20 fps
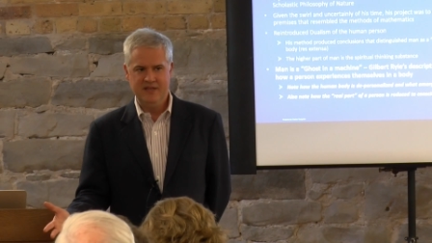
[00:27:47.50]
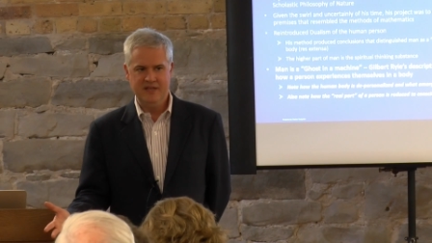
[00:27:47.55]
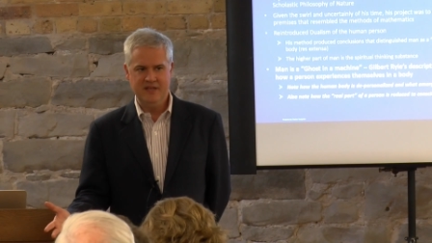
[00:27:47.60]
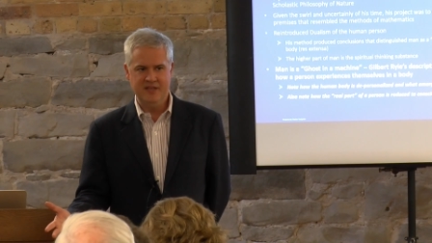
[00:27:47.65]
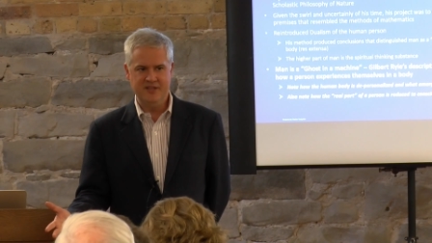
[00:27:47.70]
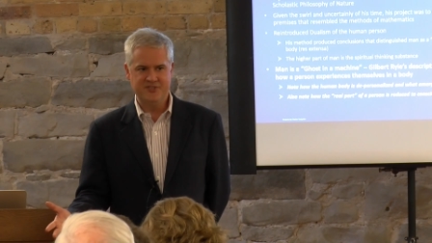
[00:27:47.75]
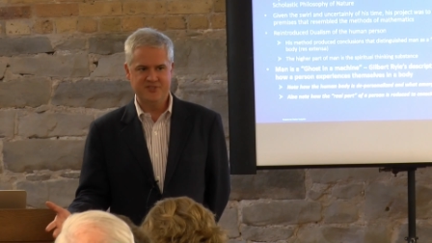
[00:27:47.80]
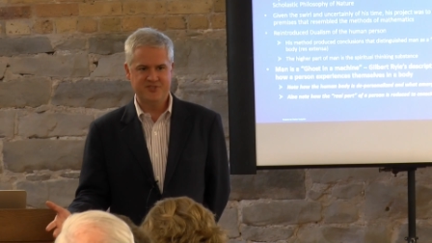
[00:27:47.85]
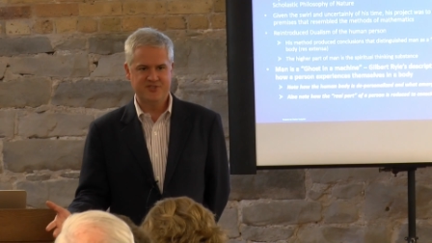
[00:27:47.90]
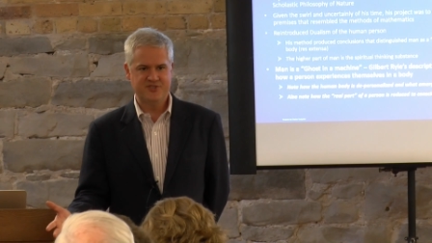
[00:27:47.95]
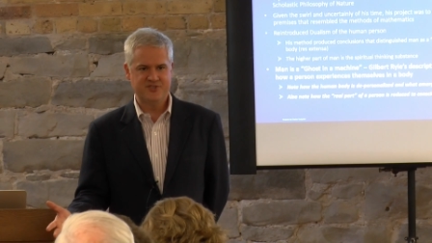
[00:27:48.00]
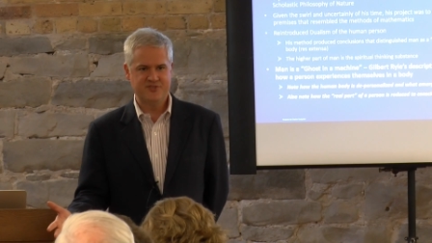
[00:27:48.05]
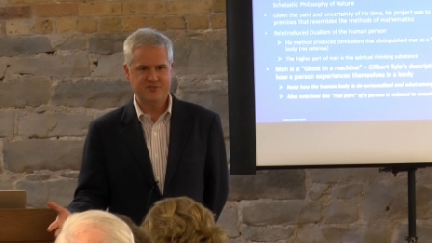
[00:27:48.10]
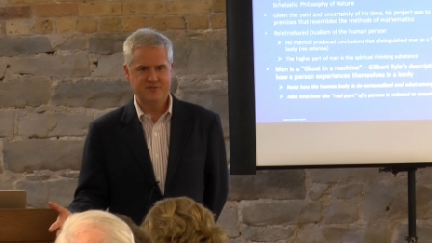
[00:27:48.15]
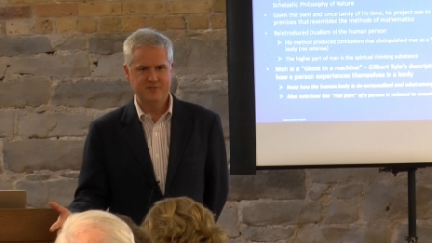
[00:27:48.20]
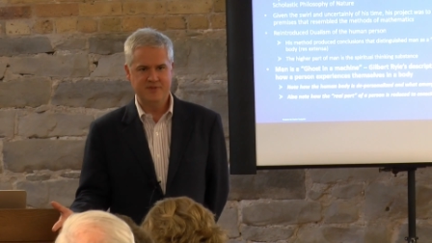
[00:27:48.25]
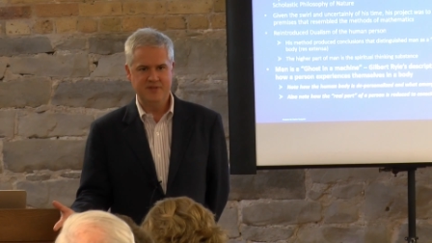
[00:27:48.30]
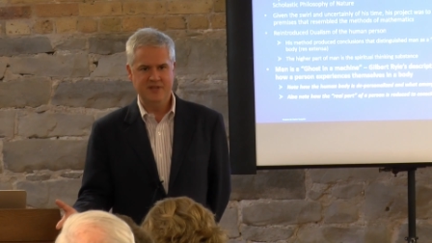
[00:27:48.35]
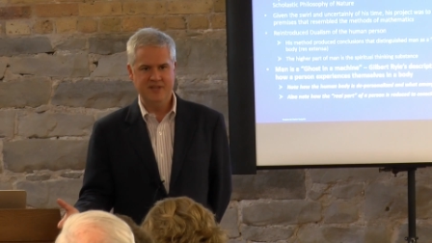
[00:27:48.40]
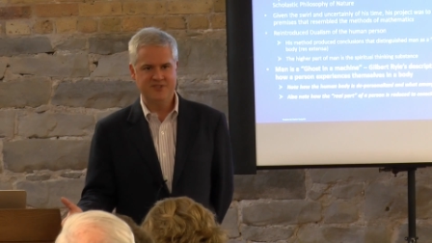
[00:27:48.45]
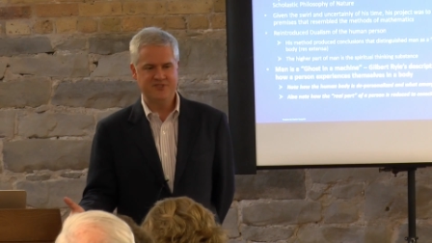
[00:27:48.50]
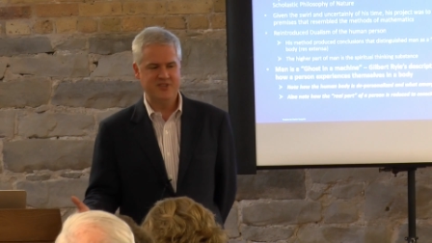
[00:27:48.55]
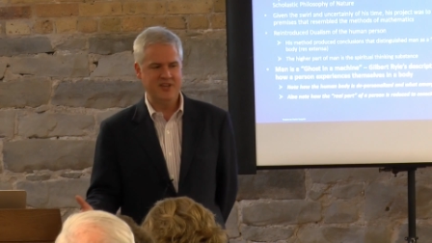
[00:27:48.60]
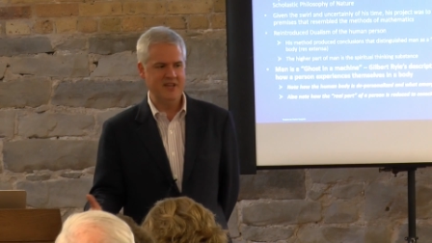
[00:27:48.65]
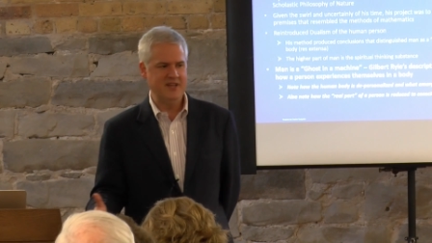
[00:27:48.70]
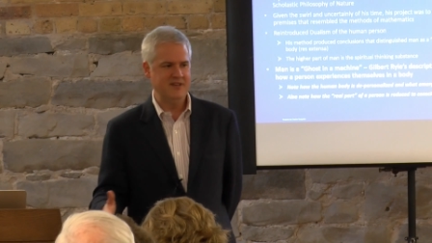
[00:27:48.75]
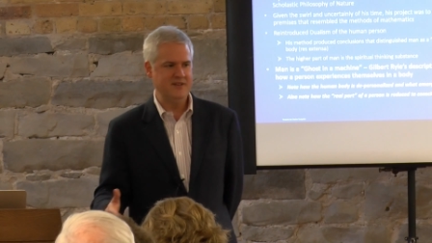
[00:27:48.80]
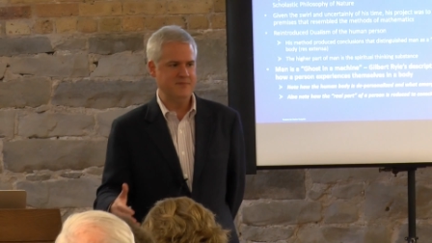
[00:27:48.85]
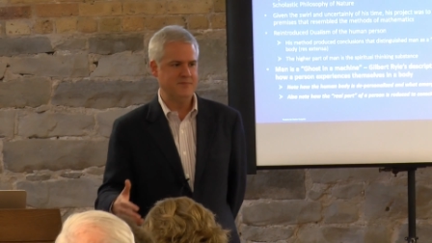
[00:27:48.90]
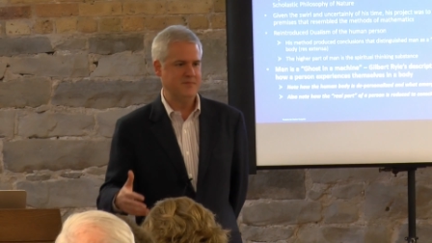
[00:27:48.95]
it's, it's
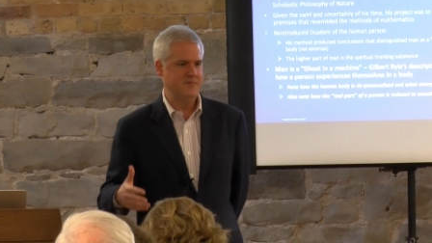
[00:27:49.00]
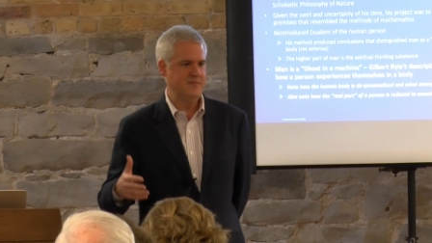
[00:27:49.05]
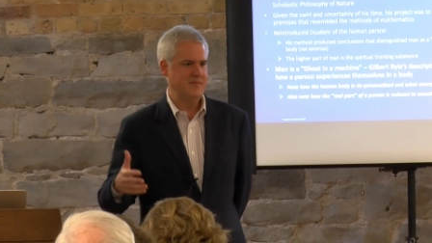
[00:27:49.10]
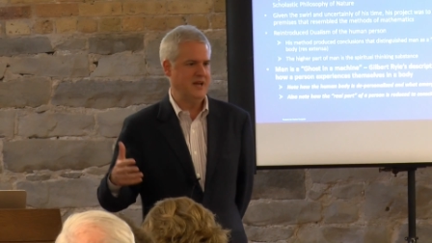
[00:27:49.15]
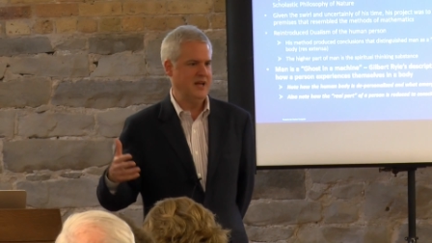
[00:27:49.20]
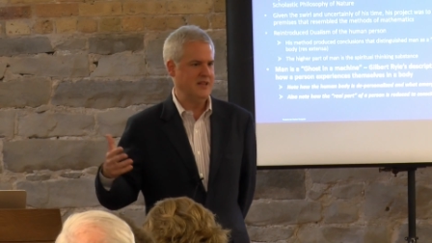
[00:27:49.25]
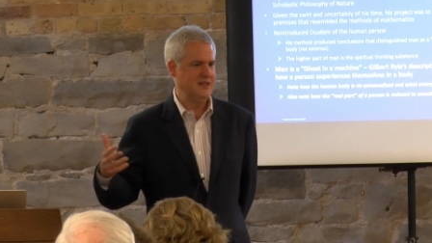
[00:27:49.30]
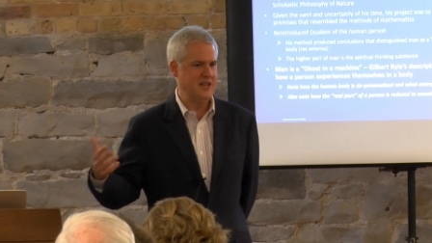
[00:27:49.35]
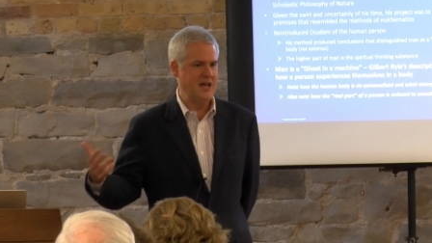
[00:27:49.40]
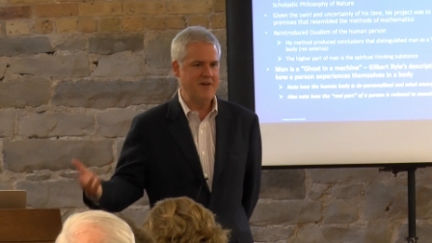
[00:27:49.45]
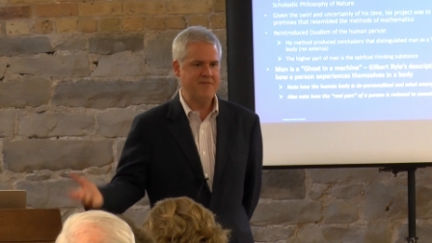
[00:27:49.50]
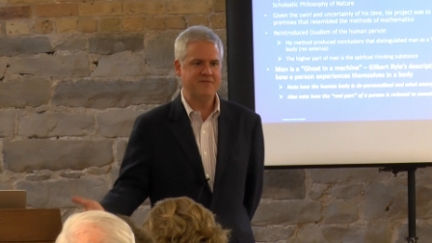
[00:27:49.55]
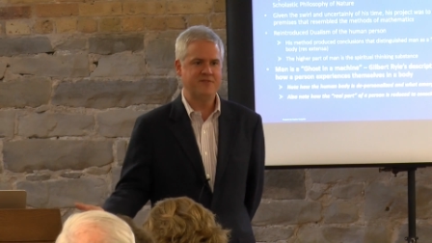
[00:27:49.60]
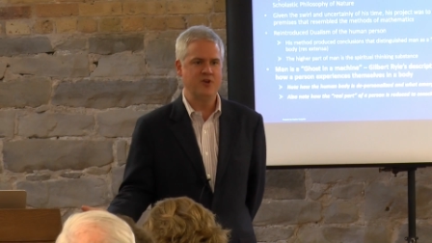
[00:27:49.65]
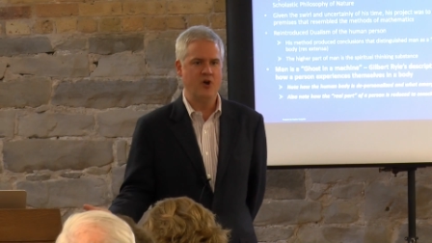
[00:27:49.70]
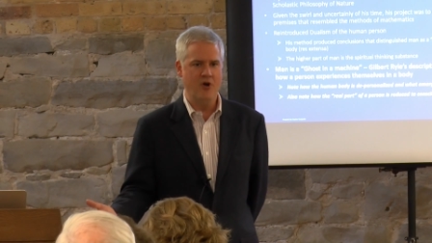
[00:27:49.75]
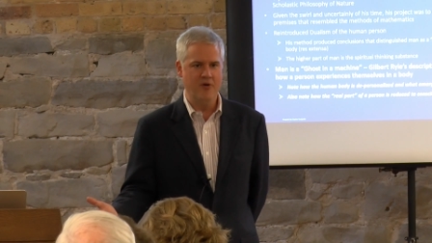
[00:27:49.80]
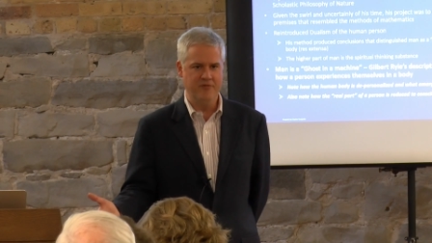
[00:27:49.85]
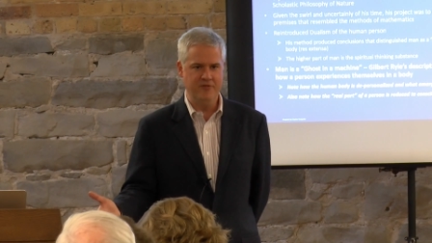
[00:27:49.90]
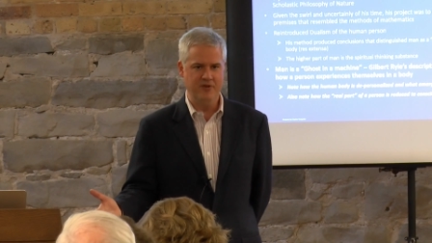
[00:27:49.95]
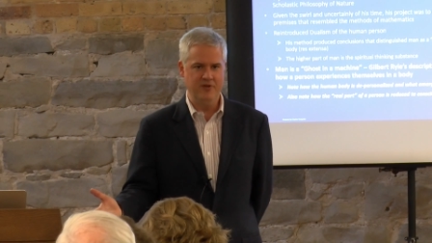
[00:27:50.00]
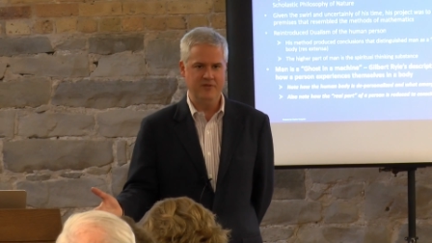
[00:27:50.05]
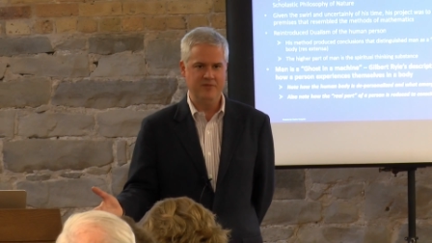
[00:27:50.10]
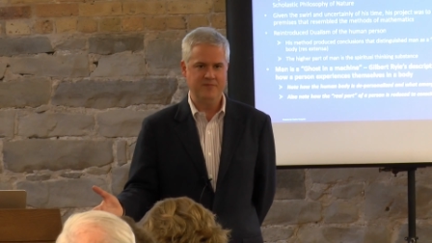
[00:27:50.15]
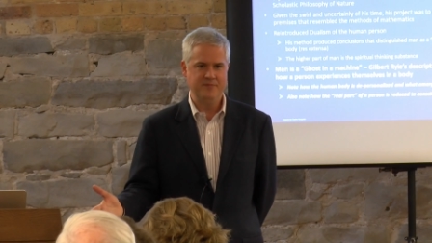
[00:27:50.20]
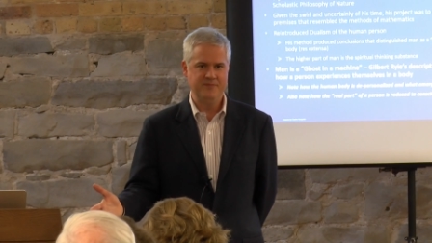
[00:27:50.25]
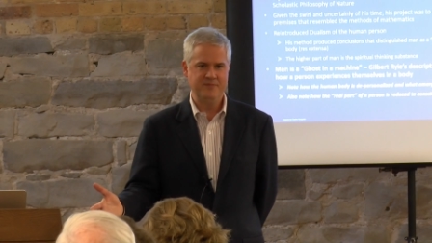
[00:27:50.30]
a, a leftover.